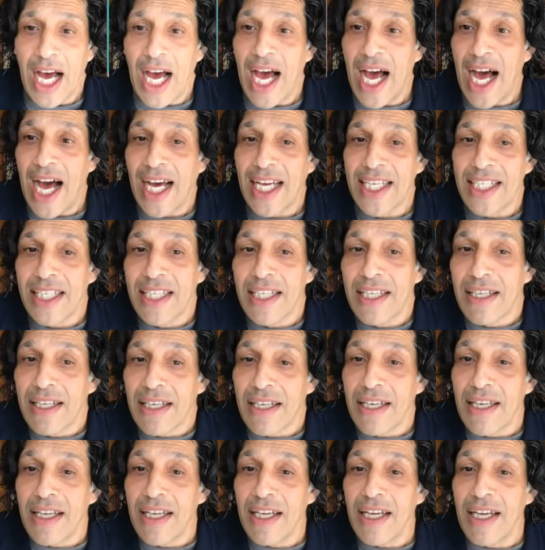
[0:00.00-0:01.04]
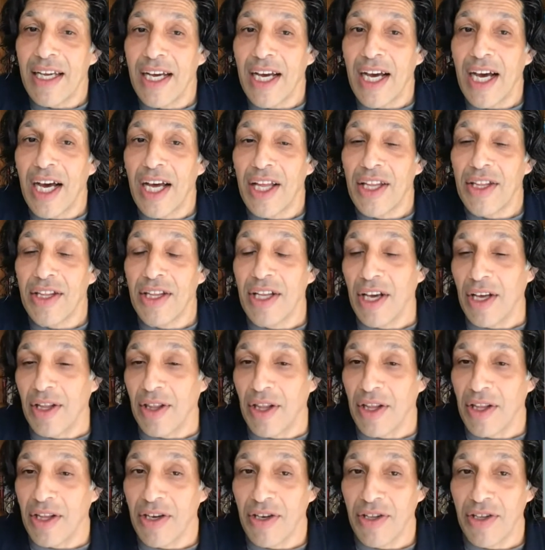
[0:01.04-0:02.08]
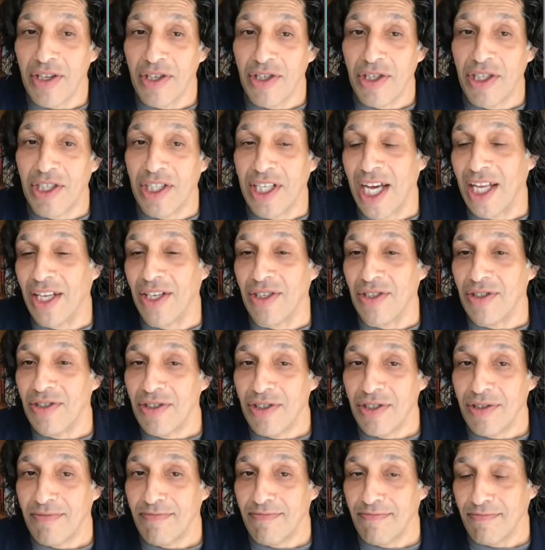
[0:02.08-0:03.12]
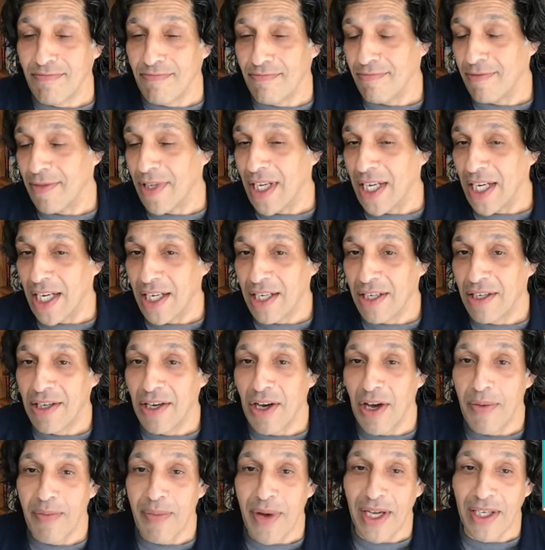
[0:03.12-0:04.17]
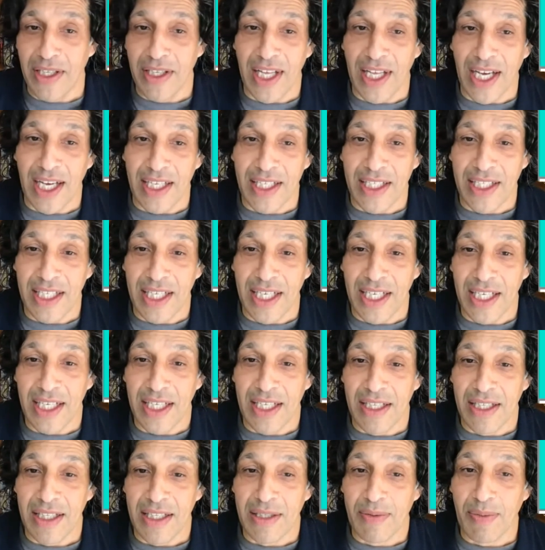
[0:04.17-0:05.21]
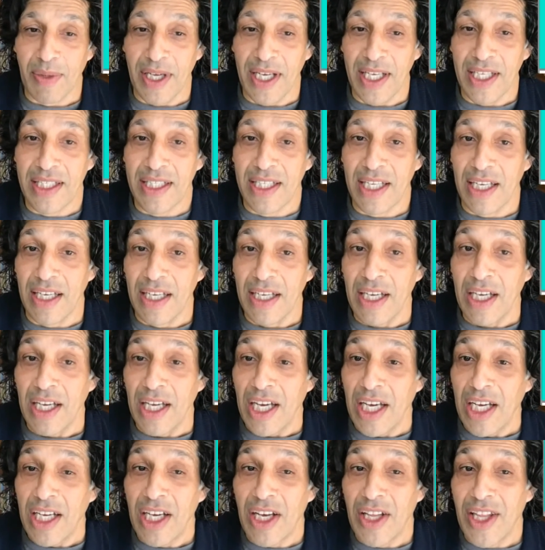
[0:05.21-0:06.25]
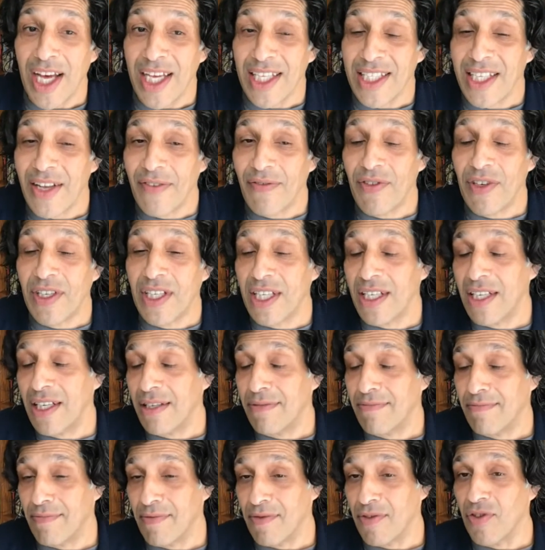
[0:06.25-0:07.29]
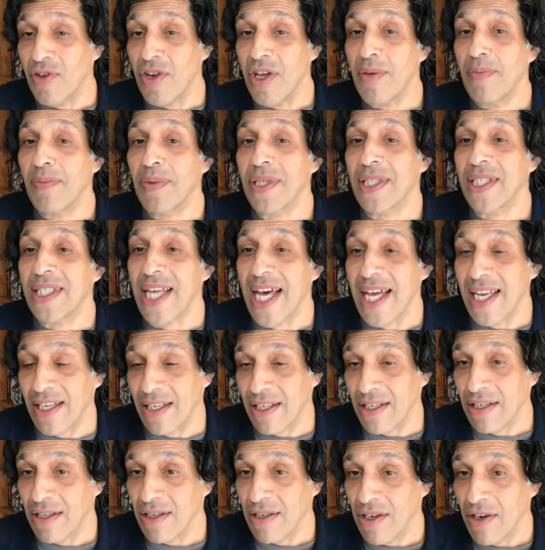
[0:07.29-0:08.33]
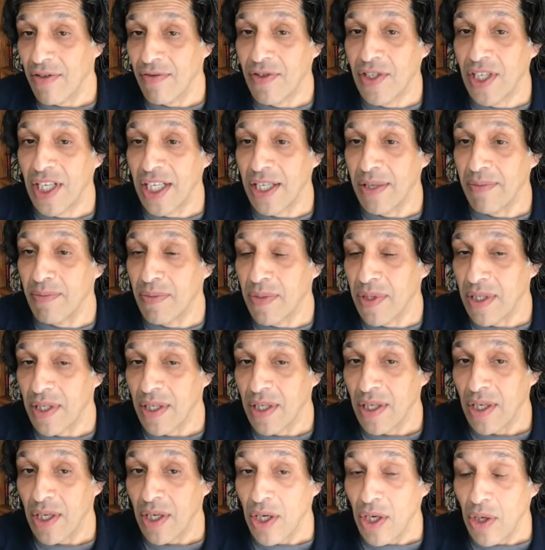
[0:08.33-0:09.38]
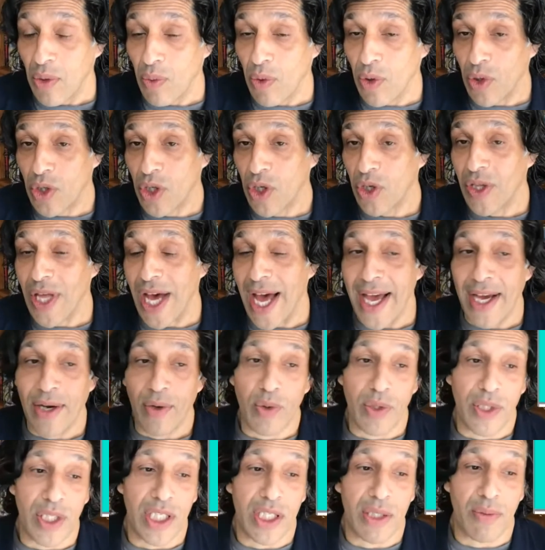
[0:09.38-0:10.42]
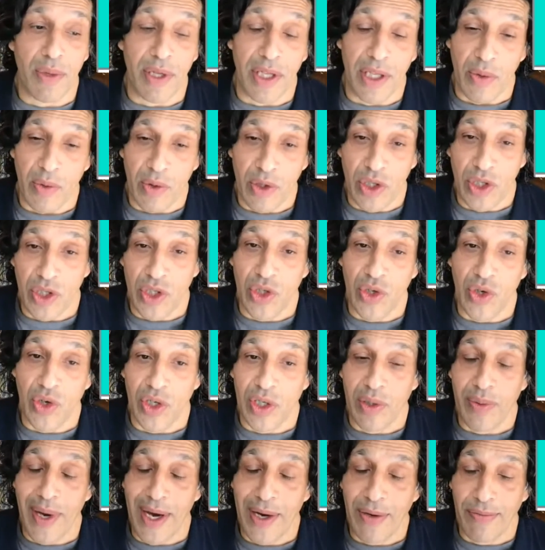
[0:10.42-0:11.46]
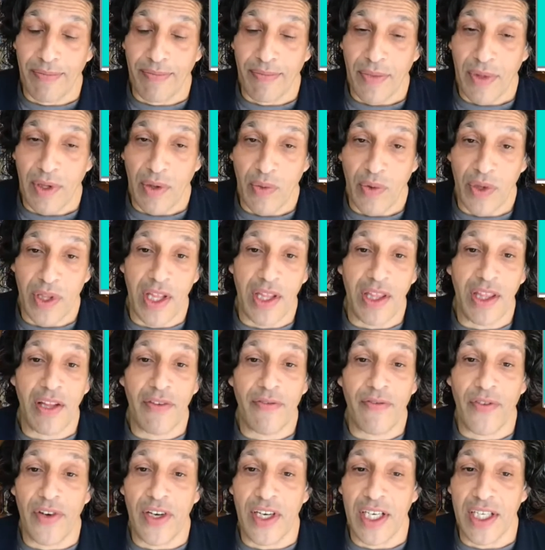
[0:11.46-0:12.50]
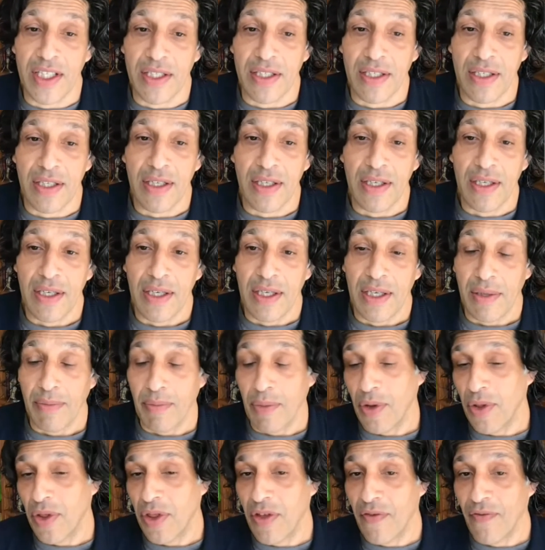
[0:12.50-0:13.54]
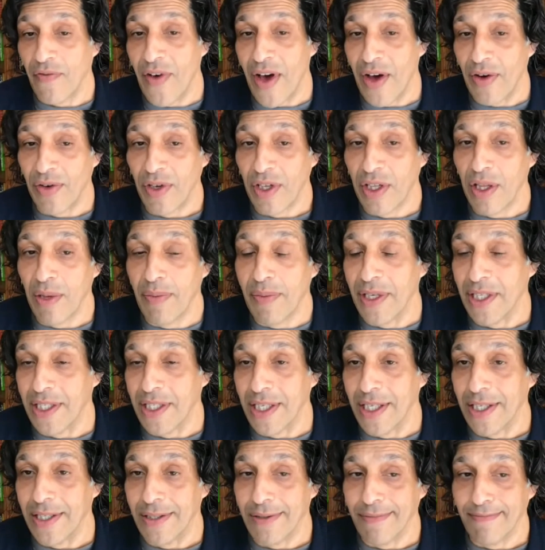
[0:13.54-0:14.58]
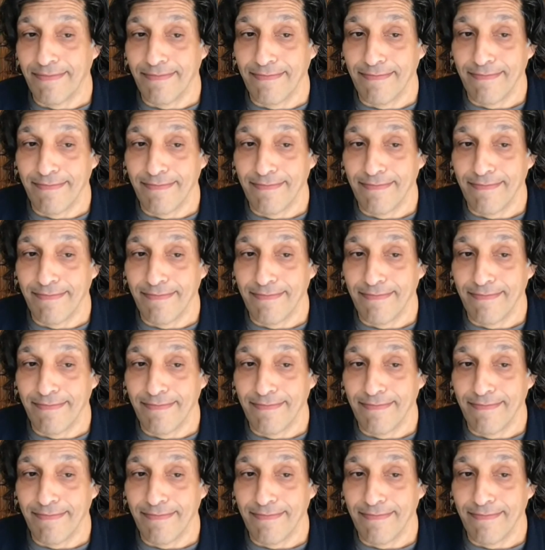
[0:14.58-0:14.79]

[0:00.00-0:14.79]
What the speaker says: and the other challenge, going back to that split, is that that 73% of teams will do that equity split that we just talked about within the first month of founding the business.